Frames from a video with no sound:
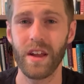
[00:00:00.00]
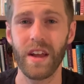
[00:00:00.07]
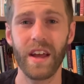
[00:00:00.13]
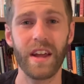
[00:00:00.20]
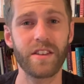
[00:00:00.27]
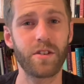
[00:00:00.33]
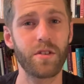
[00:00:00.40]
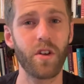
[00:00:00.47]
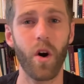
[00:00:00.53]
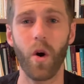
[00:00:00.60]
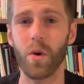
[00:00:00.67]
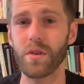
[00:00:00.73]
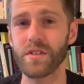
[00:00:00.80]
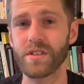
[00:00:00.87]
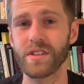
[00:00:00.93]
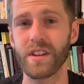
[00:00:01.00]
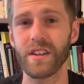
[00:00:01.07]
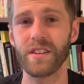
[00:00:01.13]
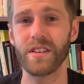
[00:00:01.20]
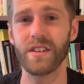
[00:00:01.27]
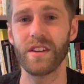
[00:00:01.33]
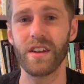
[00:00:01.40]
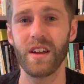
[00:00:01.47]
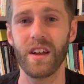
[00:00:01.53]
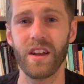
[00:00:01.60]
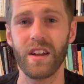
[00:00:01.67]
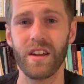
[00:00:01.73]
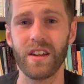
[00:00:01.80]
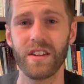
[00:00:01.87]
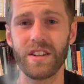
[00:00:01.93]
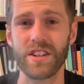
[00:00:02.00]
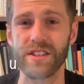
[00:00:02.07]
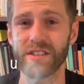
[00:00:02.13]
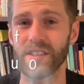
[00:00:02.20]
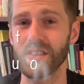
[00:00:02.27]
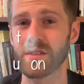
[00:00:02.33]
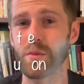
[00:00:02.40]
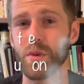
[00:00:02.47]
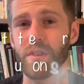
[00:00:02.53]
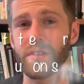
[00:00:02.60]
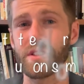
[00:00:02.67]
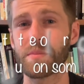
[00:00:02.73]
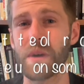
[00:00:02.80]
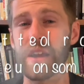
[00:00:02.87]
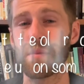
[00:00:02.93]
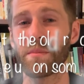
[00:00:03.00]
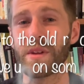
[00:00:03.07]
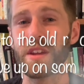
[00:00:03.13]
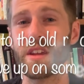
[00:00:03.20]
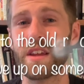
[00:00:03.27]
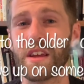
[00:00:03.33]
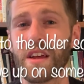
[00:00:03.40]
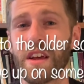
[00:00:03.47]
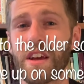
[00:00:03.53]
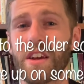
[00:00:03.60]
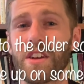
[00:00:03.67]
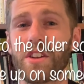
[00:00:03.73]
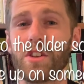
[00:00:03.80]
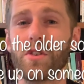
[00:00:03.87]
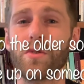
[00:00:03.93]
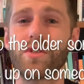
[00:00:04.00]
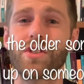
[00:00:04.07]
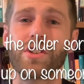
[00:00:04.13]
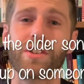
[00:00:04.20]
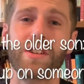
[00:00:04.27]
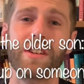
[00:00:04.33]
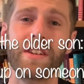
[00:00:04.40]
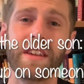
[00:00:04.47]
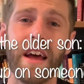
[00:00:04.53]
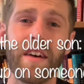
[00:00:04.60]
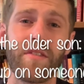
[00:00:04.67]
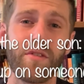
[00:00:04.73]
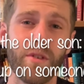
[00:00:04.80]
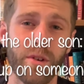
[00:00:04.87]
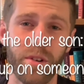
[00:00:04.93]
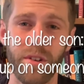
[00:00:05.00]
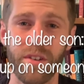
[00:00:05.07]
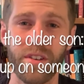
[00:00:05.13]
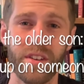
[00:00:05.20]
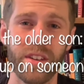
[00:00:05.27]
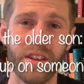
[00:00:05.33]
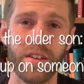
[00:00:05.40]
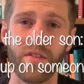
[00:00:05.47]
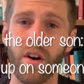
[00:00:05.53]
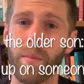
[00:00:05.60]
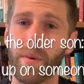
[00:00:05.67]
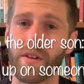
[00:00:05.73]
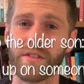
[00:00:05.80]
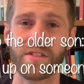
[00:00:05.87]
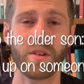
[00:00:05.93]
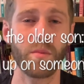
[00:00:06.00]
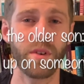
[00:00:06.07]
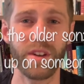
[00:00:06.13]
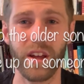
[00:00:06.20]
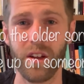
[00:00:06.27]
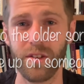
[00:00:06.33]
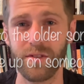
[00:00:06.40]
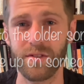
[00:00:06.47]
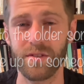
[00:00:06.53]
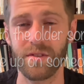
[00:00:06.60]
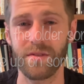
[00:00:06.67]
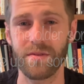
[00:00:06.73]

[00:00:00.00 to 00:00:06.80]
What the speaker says: And to the older son, Jesus' words might be, you should never give up on someone else.